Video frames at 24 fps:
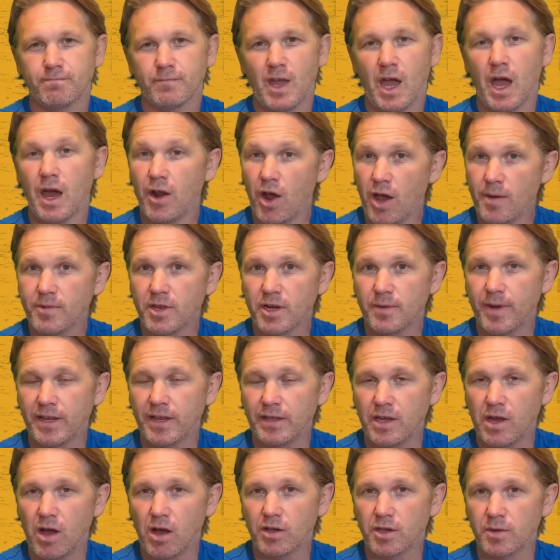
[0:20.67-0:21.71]
And I'm going to make
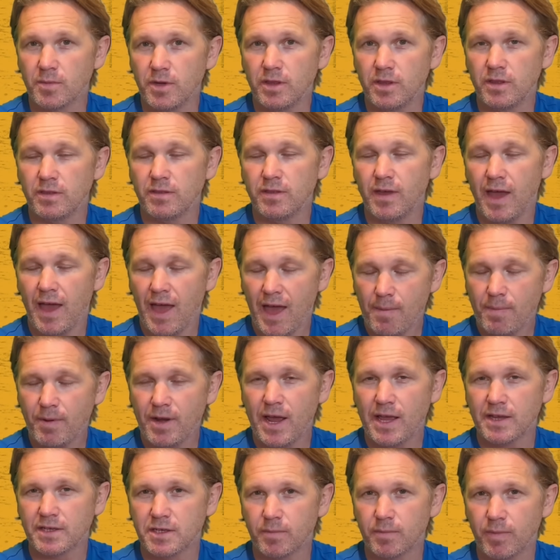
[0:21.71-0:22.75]
the argument that Eben
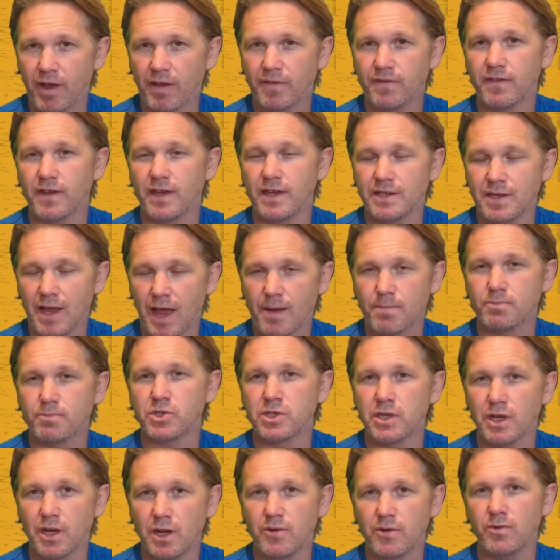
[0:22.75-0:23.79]
Etzebeth is
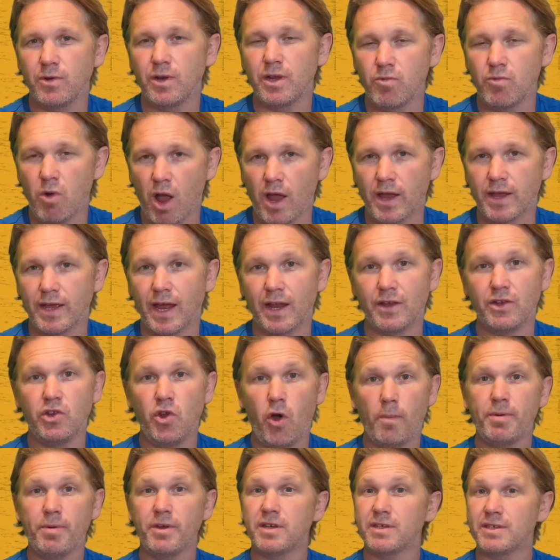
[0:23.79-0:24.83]
absolutely right. And
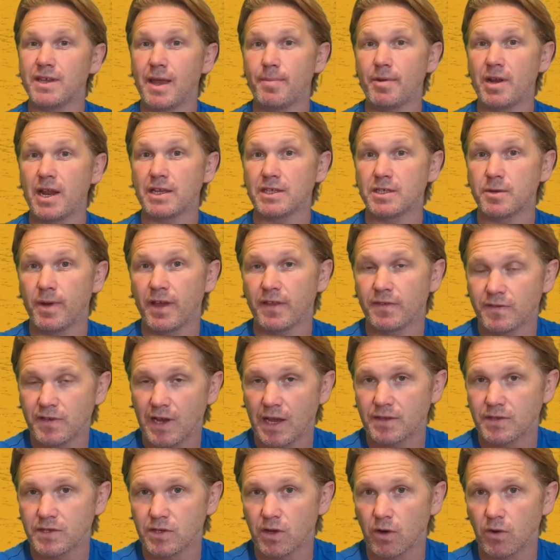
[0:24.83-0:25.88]
not because Eben Etzebeth
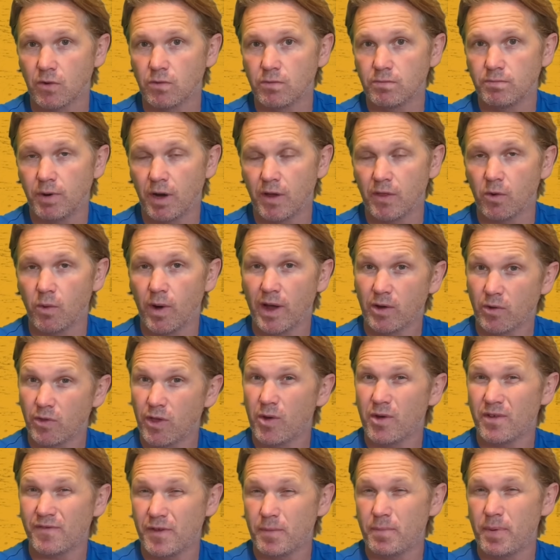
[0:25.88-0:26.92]
said so, by the way. Although
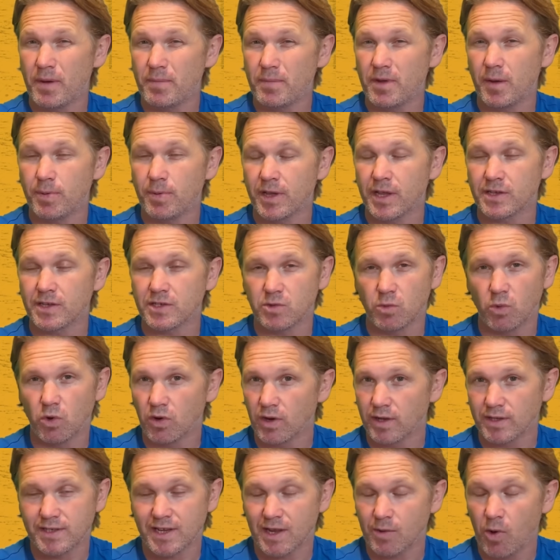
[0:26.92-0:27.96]
if he pinned me up against a wall,
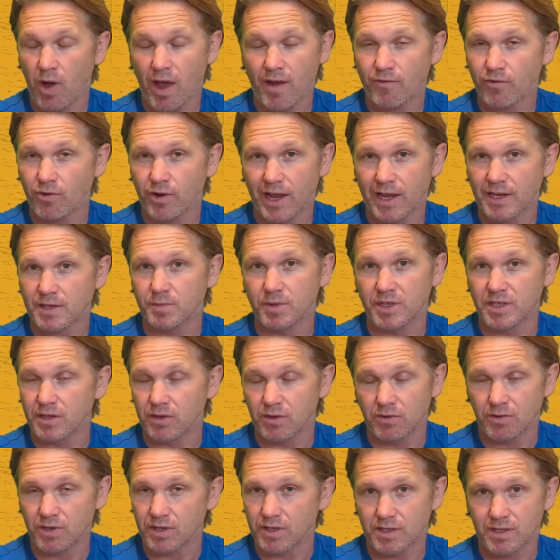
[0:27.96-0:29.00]
I'd say whatever he asked me to,
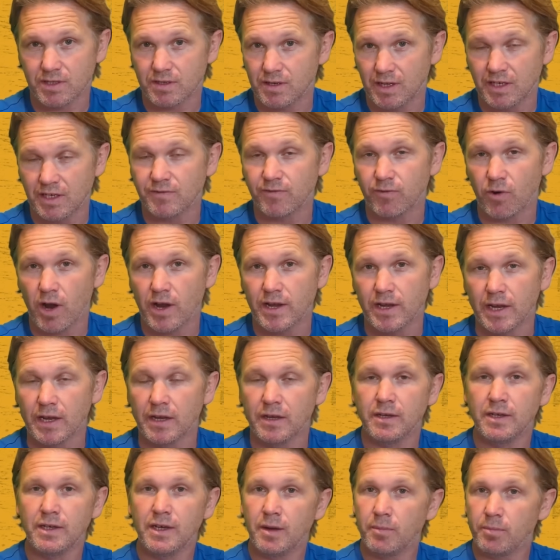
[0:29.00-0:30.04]
because he's frightening.
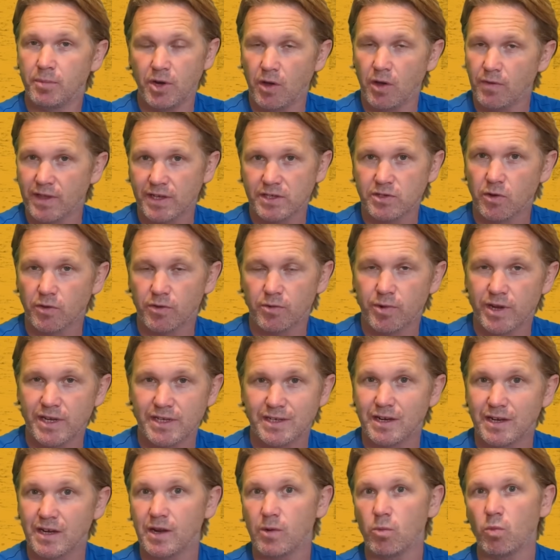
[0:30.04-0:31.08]
But no, that's not the
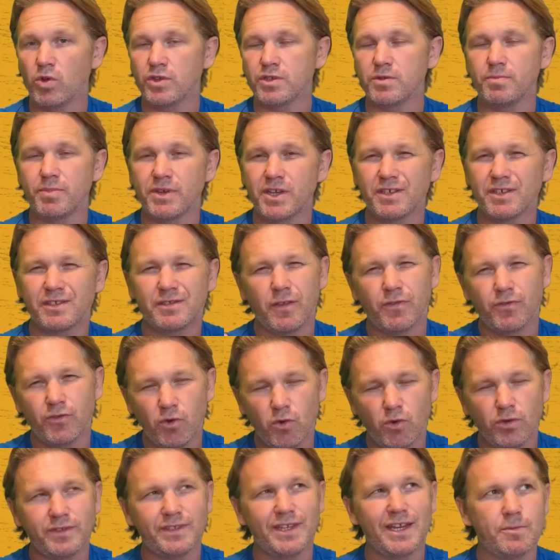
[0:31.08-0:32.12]
reason. And it wasn't because the
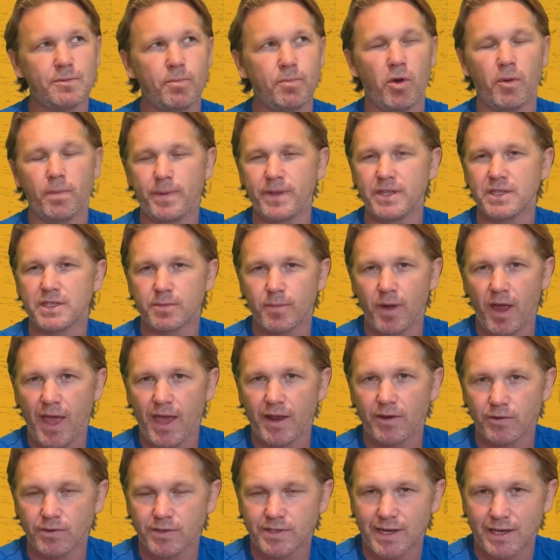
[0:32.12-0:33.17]
thought did pop into my
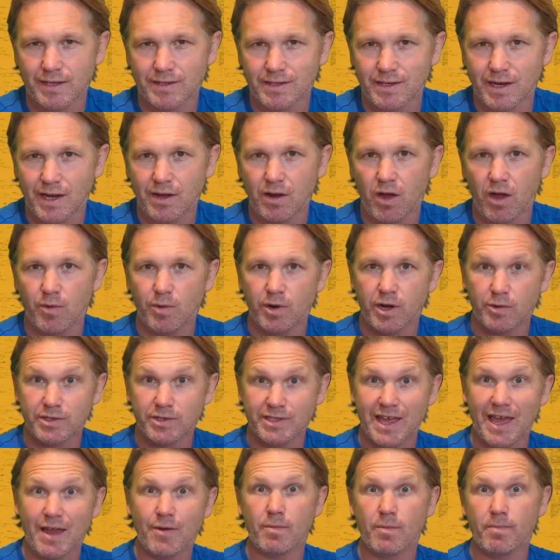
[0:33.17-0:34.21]
head on Saturday night when I was
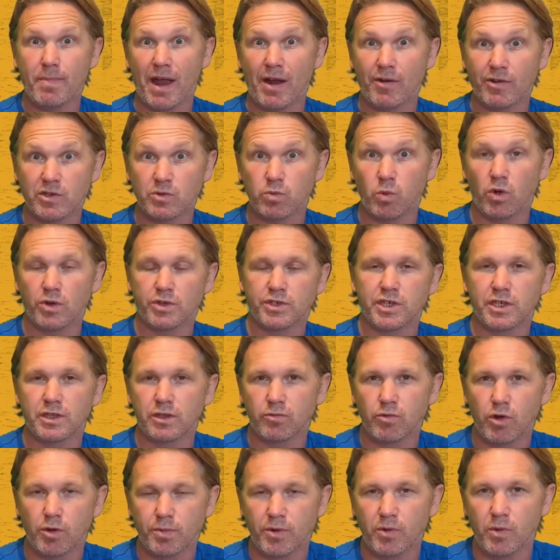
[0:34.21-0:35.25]
there in Paris watching the
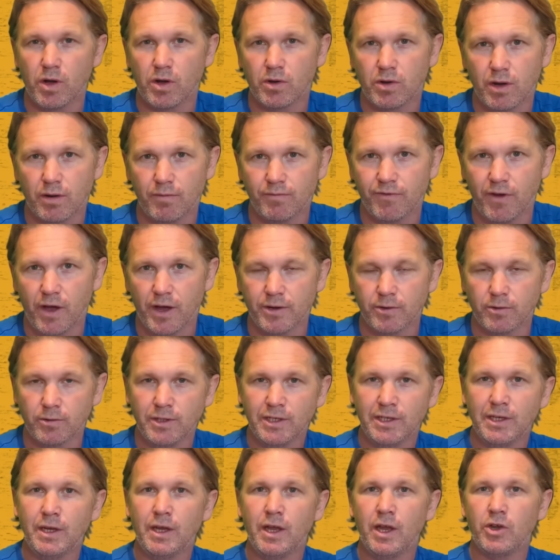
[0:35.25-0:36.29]
Rugby World Cup final.
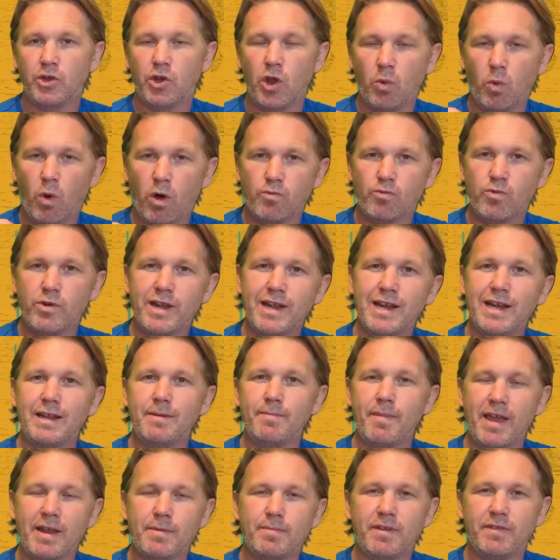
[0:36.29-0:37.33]
No, what really
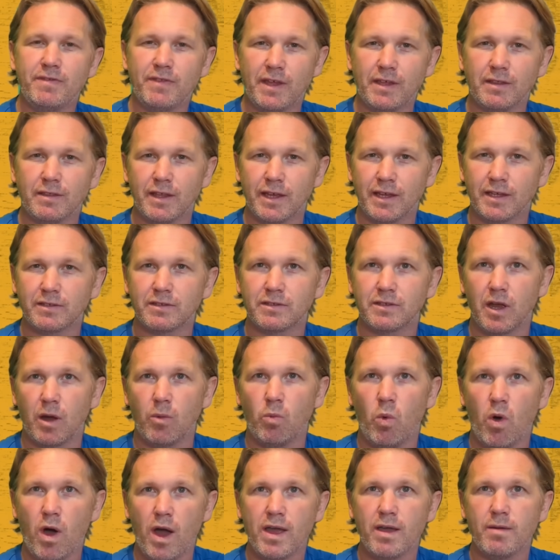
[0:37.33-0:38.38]
made me think this and
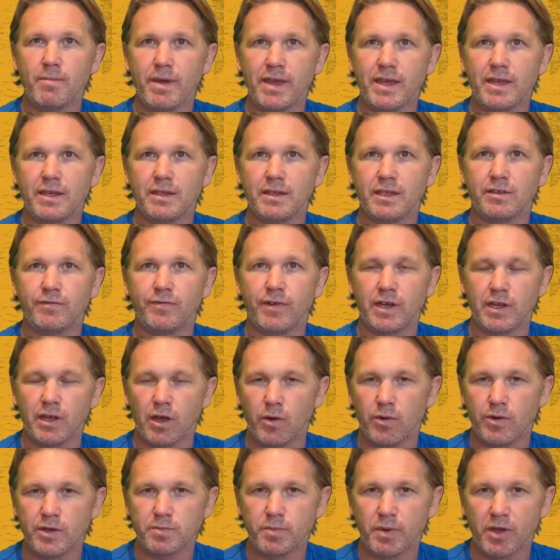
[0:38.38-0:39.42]
why I'm making this
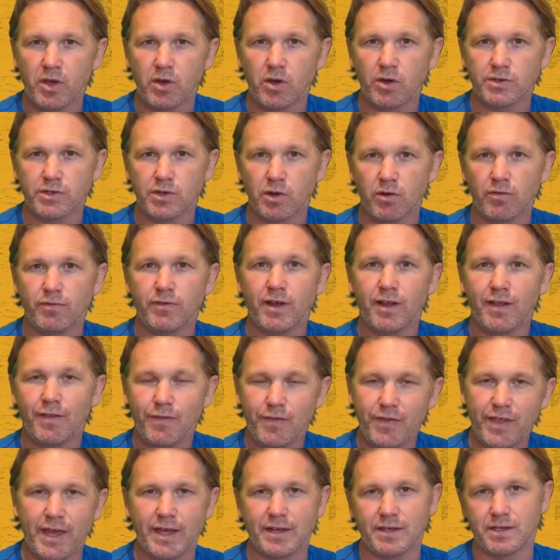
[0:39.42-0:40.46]
video is because of
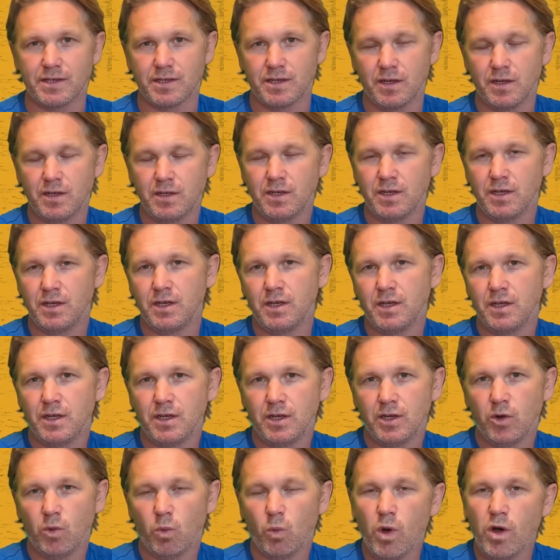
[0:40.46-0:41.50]
this.
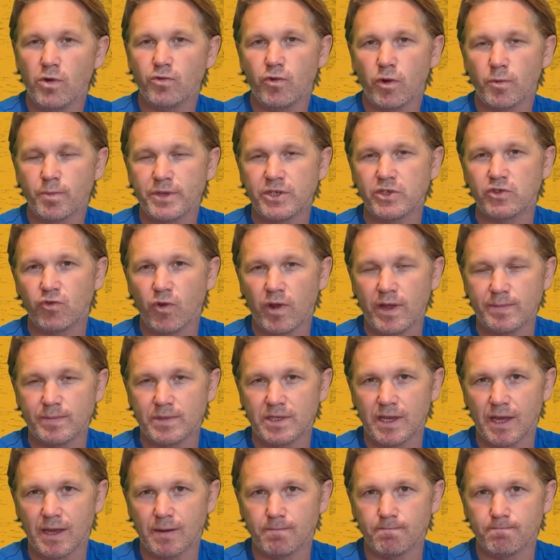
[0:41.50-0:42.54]
World Rugby's Dream
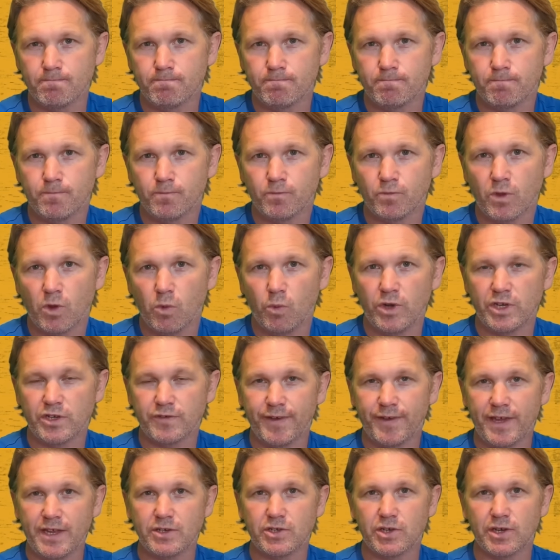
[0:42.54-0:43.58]
Team, which
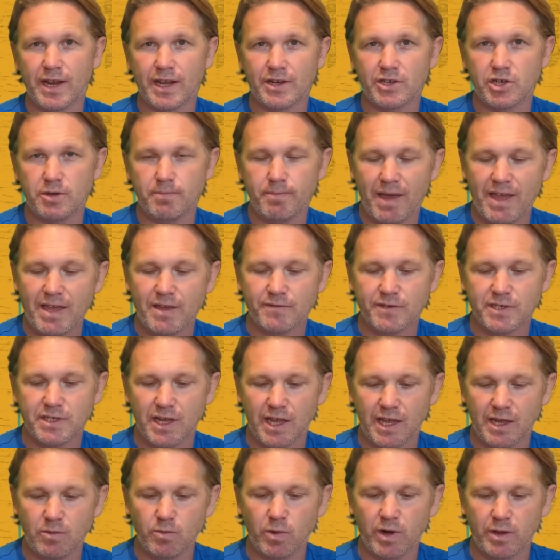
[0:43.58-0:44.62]
featured, as you may have
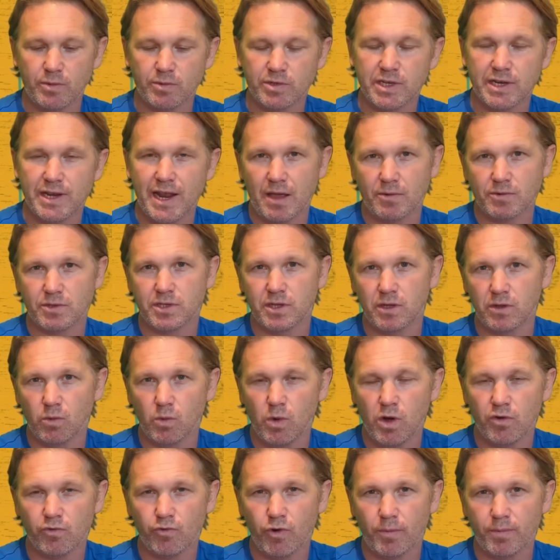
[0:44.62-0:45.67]
seen when it was announced at the
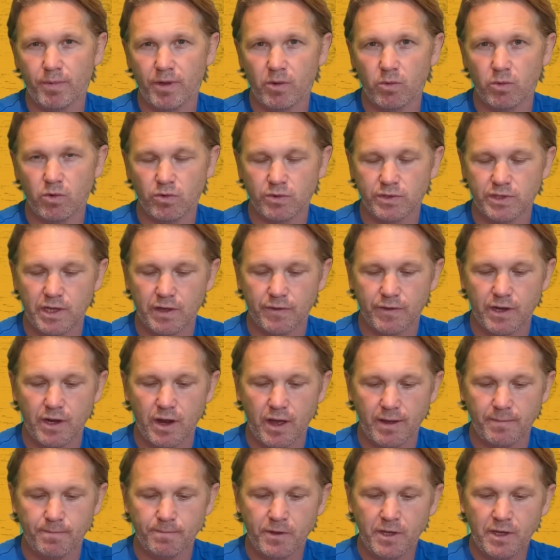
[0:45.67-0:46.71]
World Rugby Awards the other
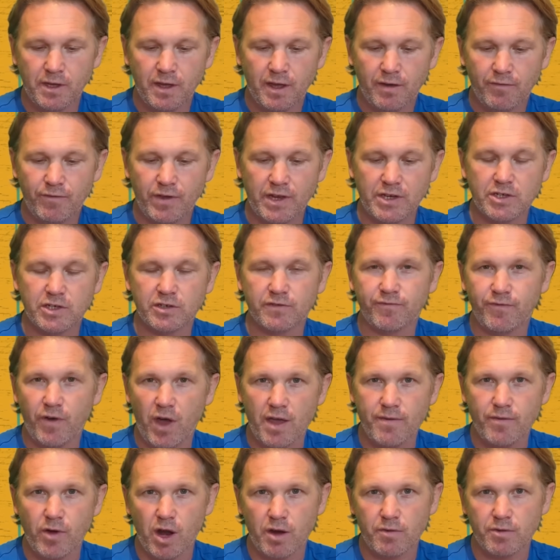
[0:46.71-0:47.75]
night, features
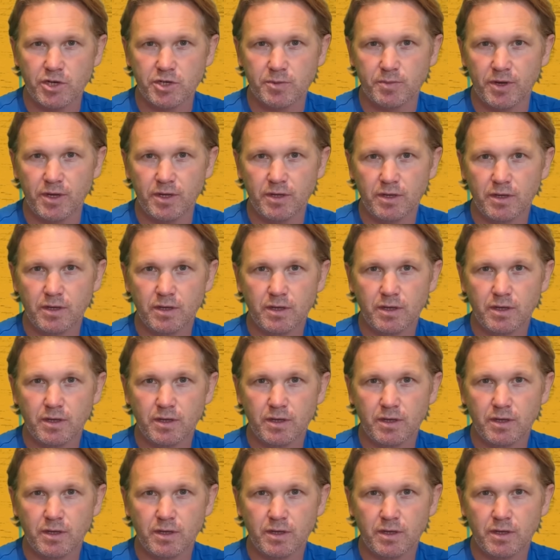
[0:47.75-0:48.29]
five Irishmen,